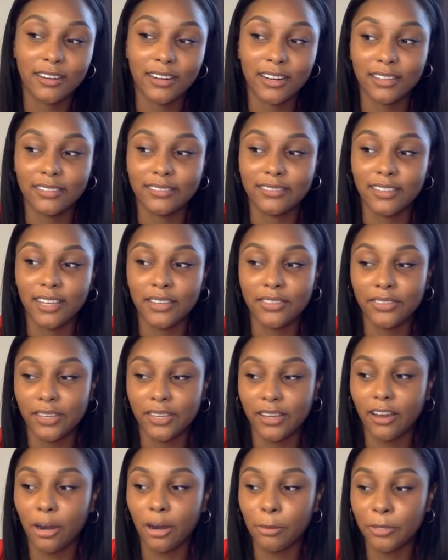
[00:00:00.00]
And I
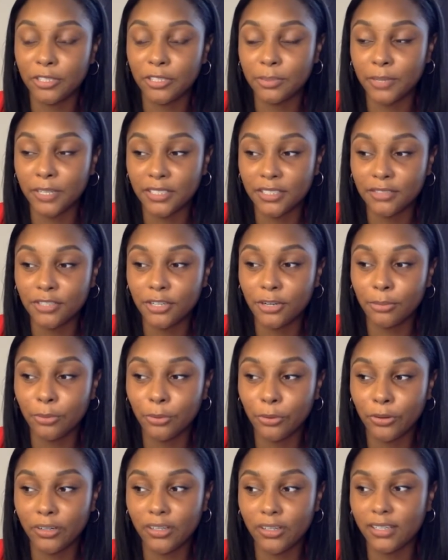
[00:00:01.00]
think our perspectives are
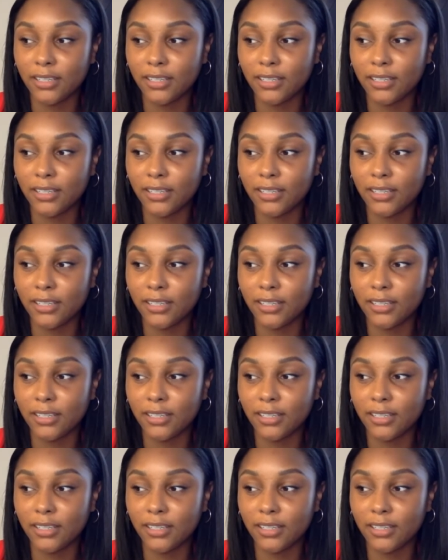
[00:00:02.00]
important.